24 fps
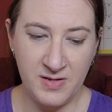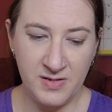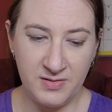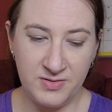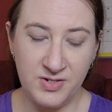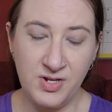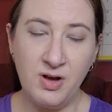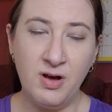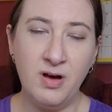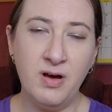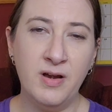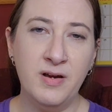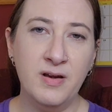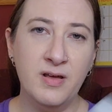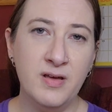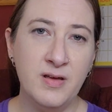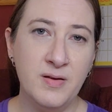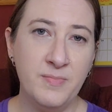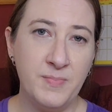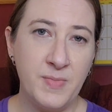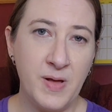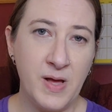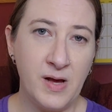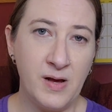Dawn
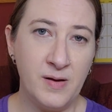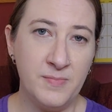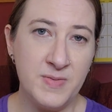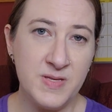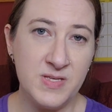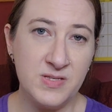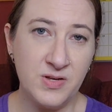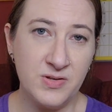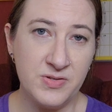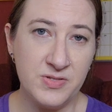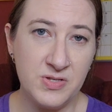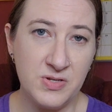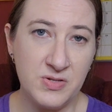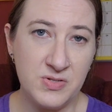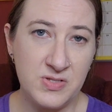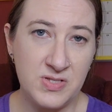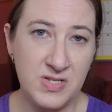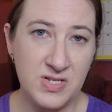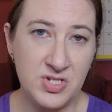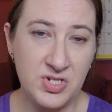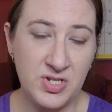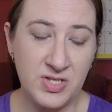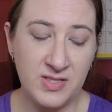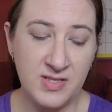is also
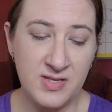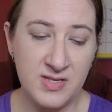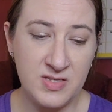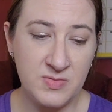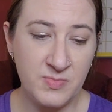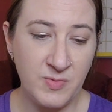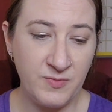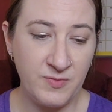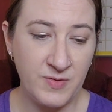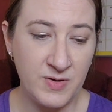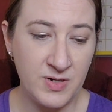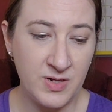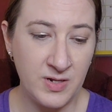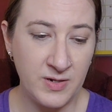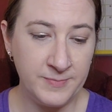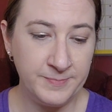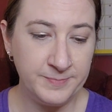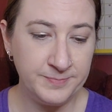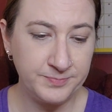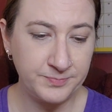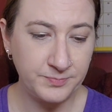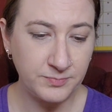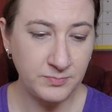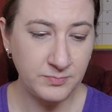stitching this, my friend Dawn,
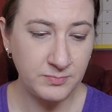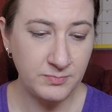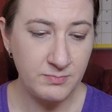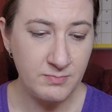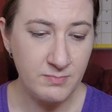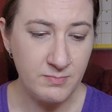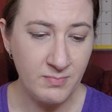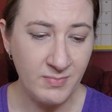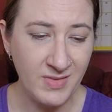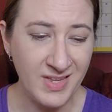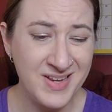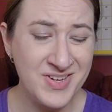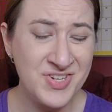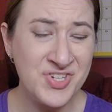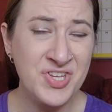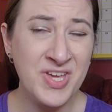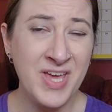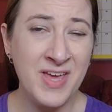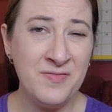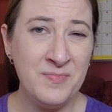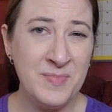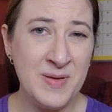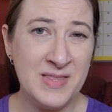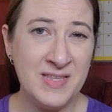and she
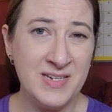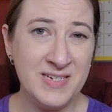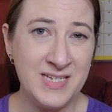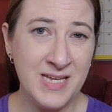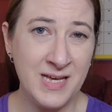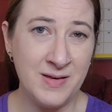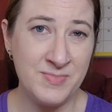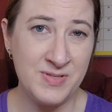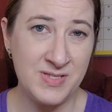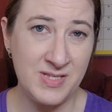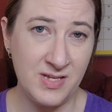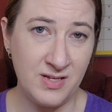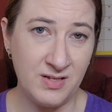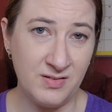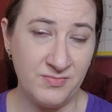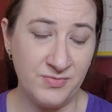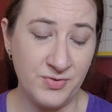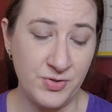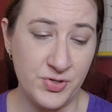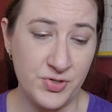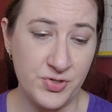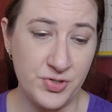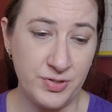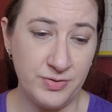gave me the DMC
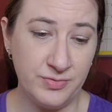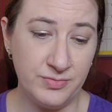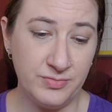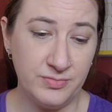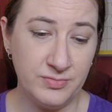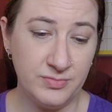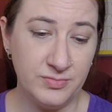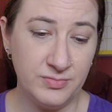conversion.